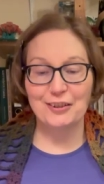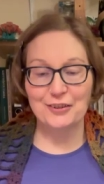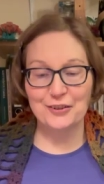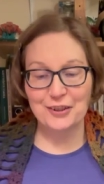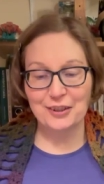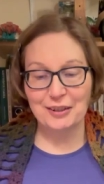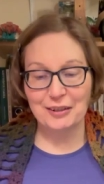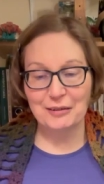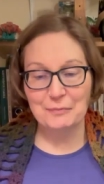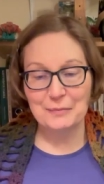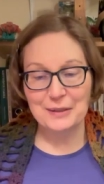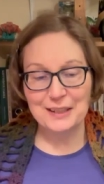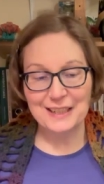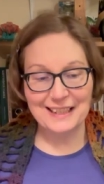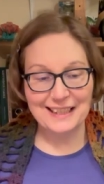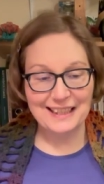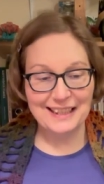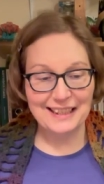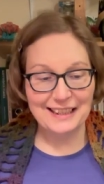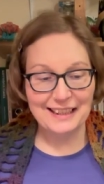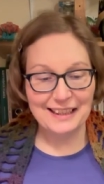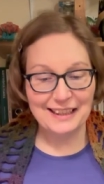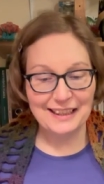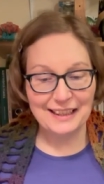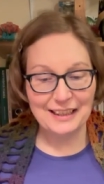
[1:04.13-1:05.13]
shops,
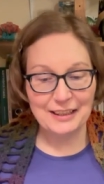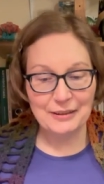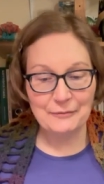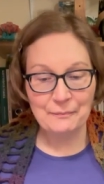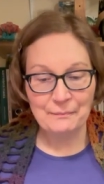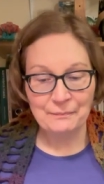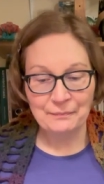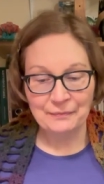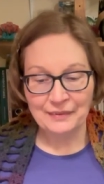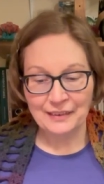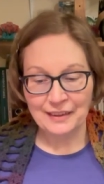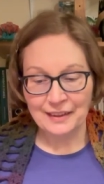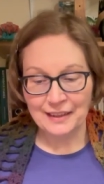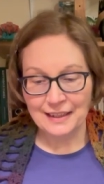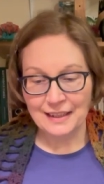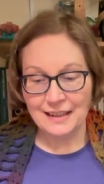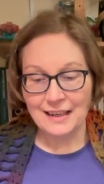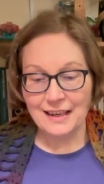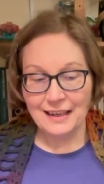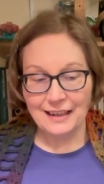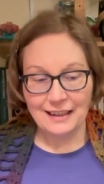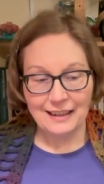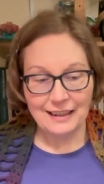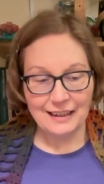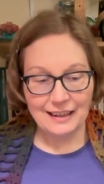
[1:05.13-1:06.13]
and
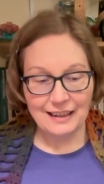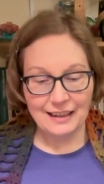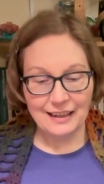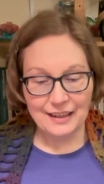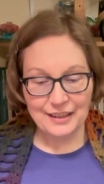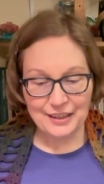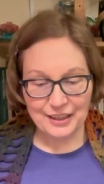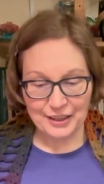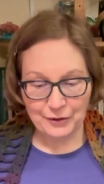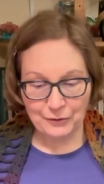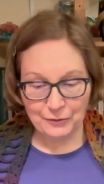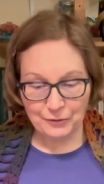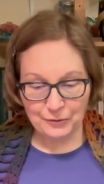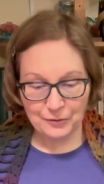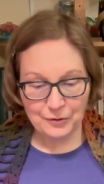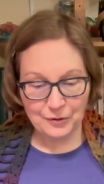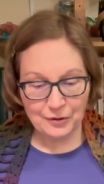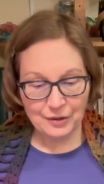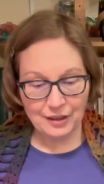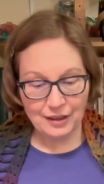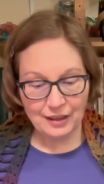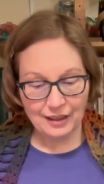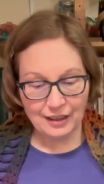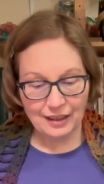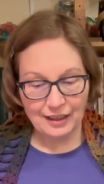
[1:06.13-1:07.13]

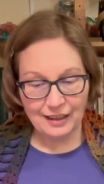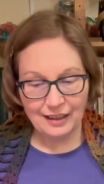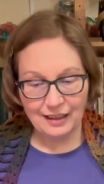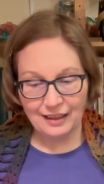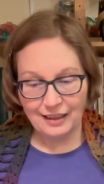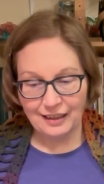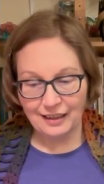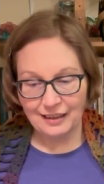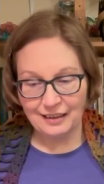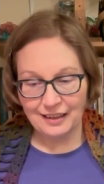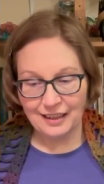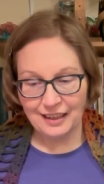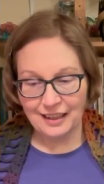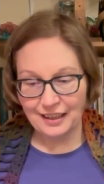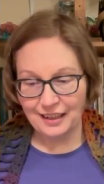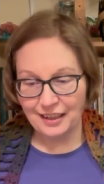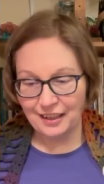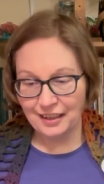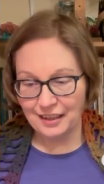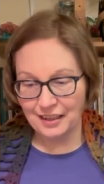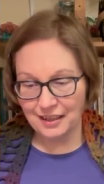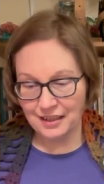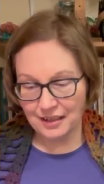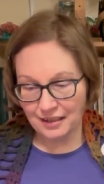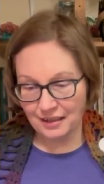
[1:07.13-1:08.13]
so
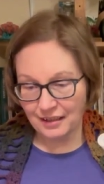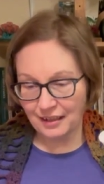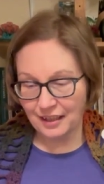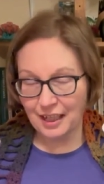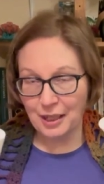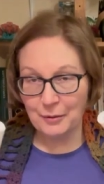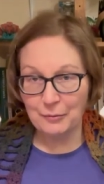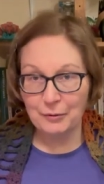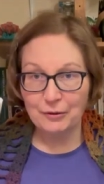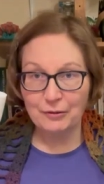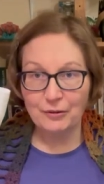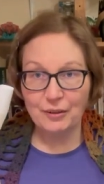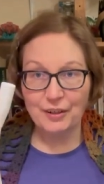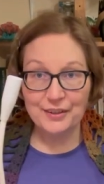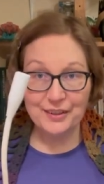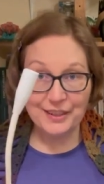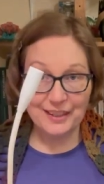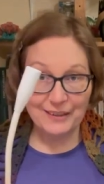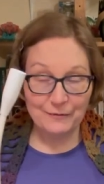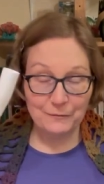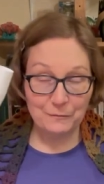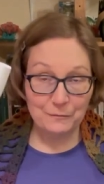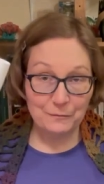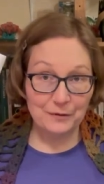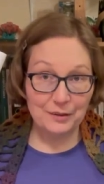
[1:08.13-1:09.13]
he came across
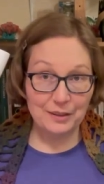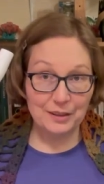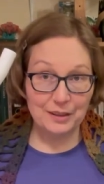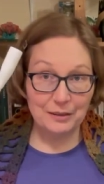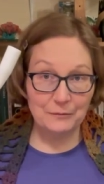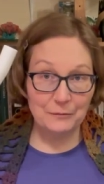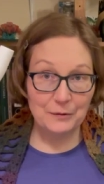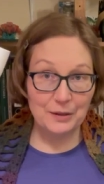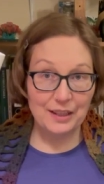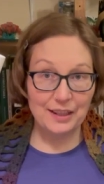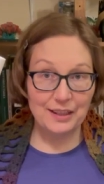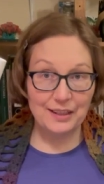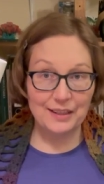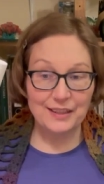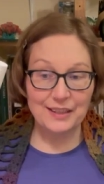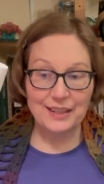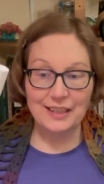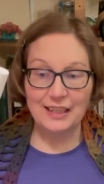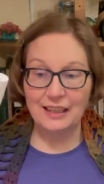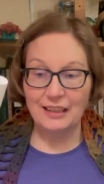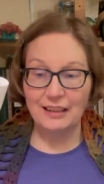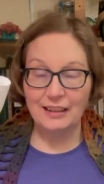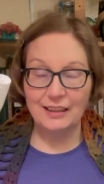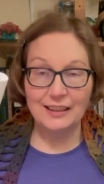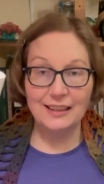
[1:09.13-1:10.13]
with this,
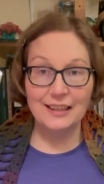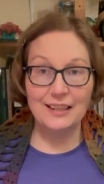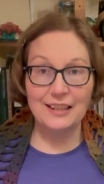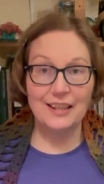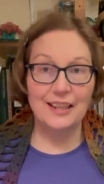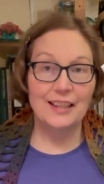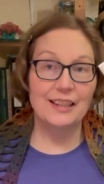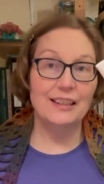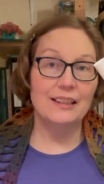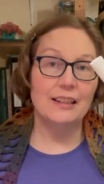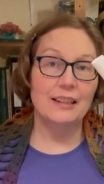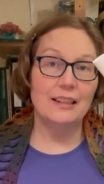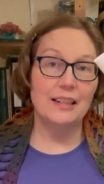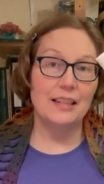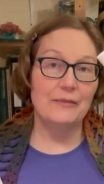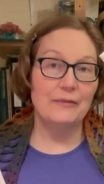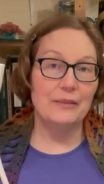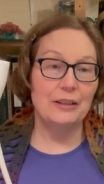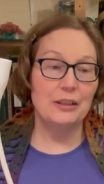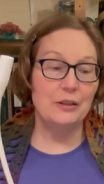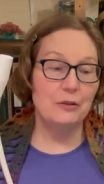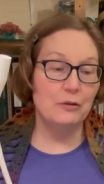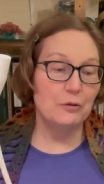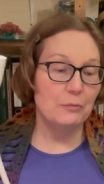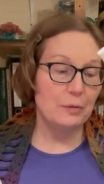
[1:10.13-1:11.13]
and I didn't think that he
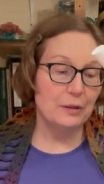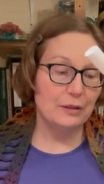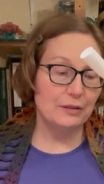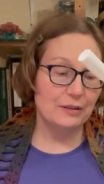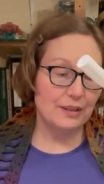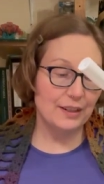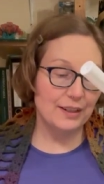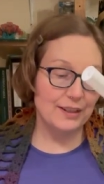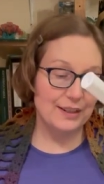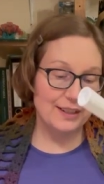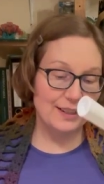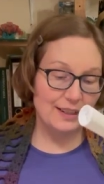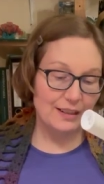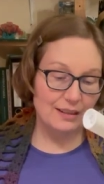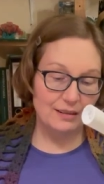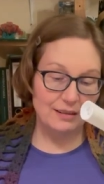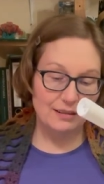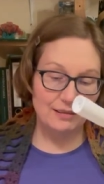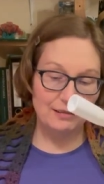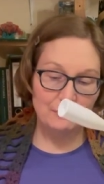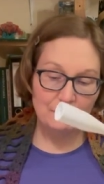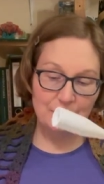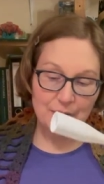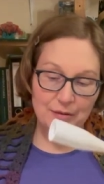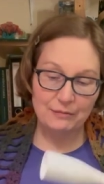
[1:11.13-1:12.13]
even knew about this,
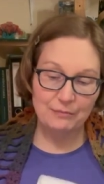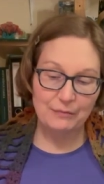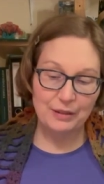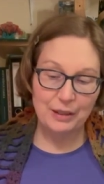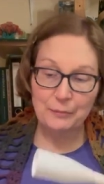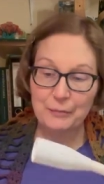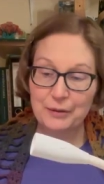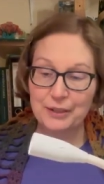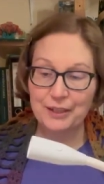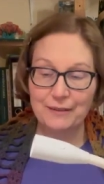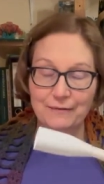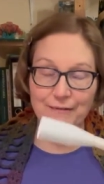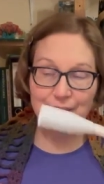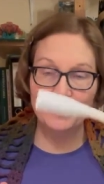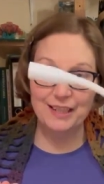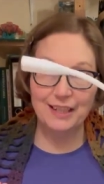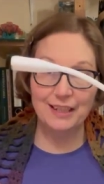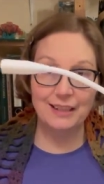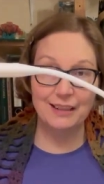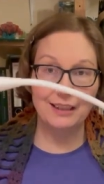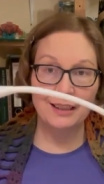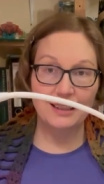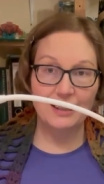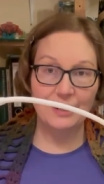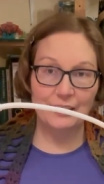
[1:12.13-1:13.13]
but he must have
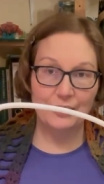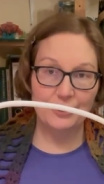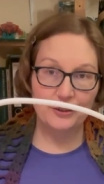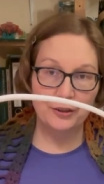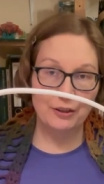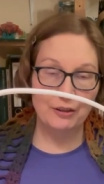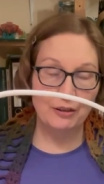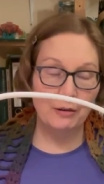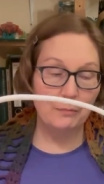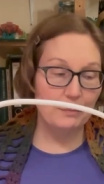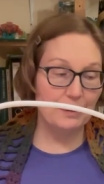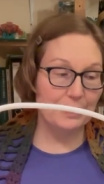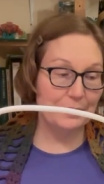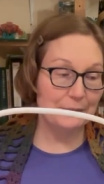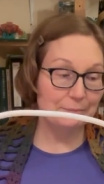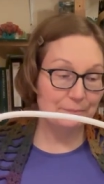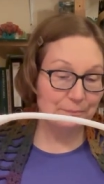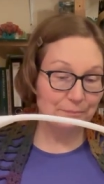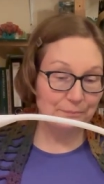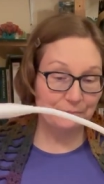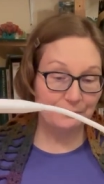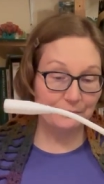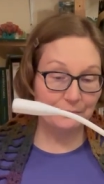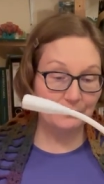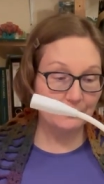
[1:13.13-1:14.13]
seen it at the shop. And
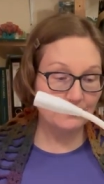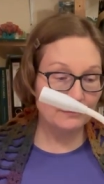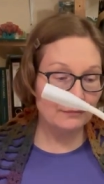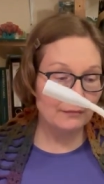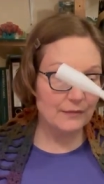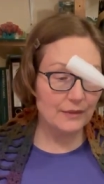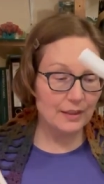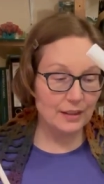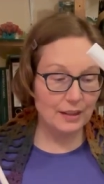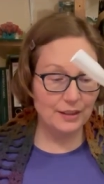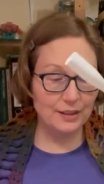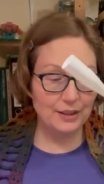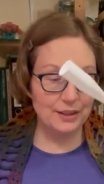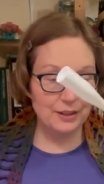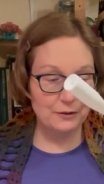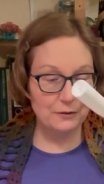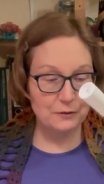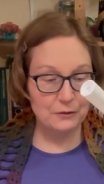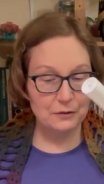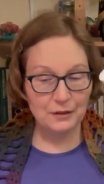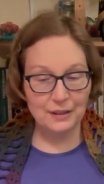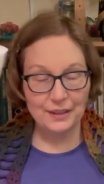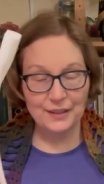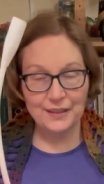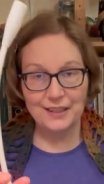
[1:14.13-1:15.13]

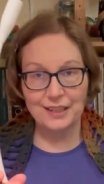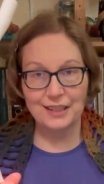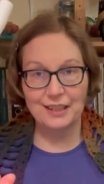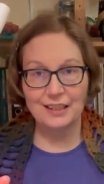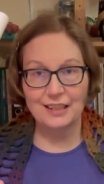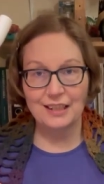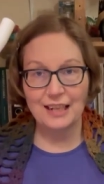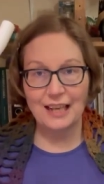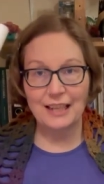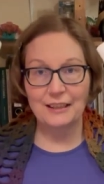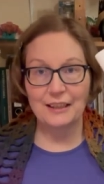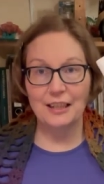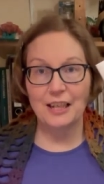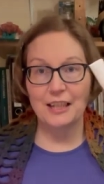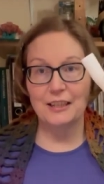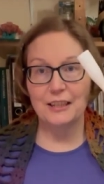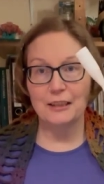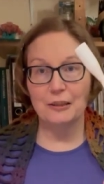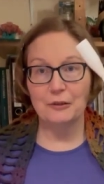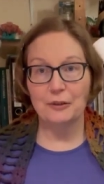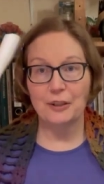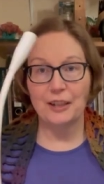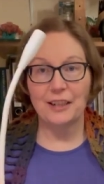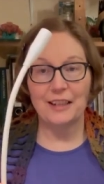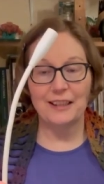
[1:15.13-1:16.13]
so this antennae
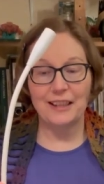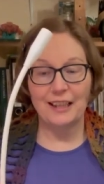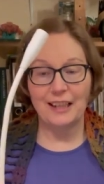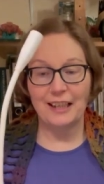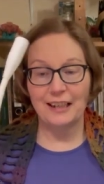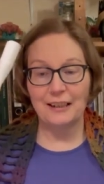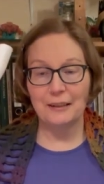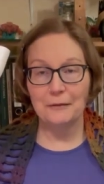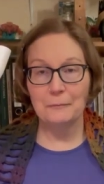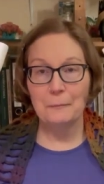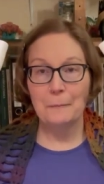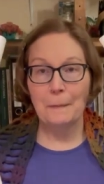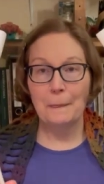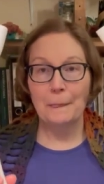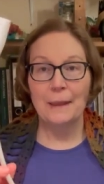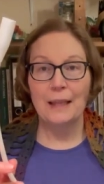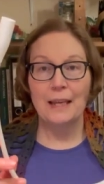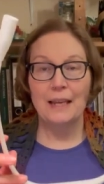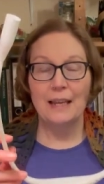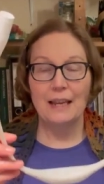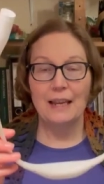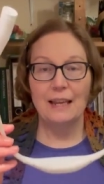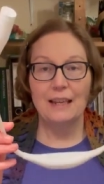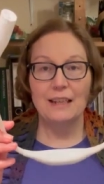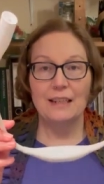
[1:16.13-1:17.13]
looking thing
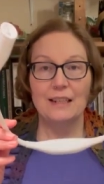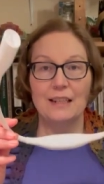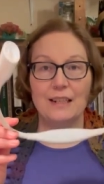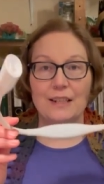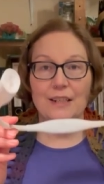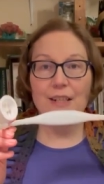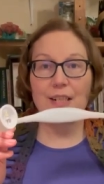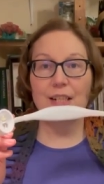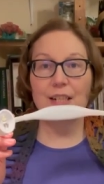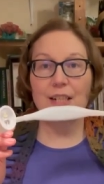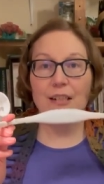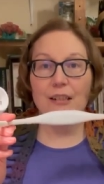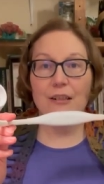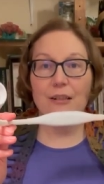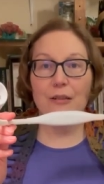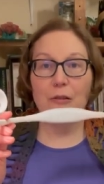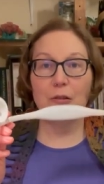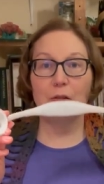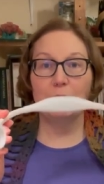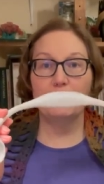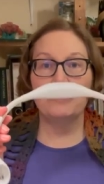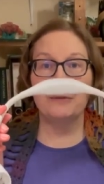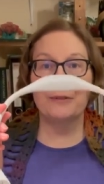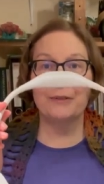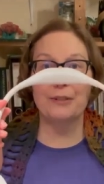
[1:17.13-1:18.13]
is the
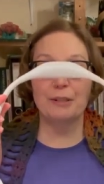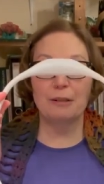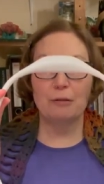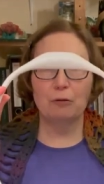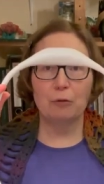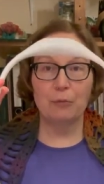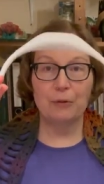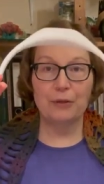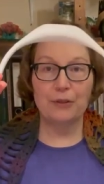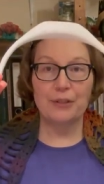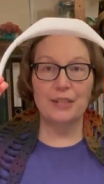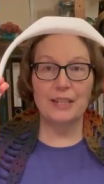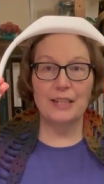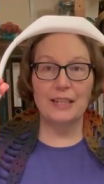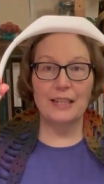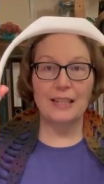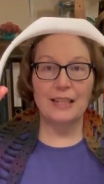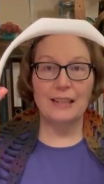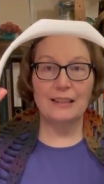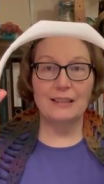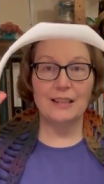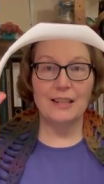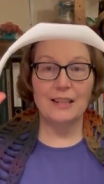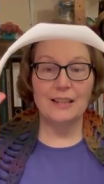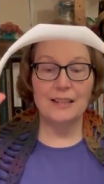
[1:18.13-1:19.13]
Lumos Lumos
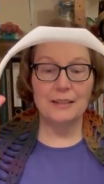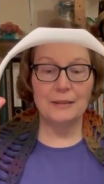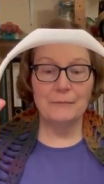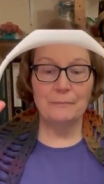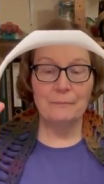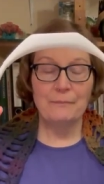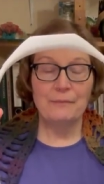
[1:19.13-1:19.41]
knitting light.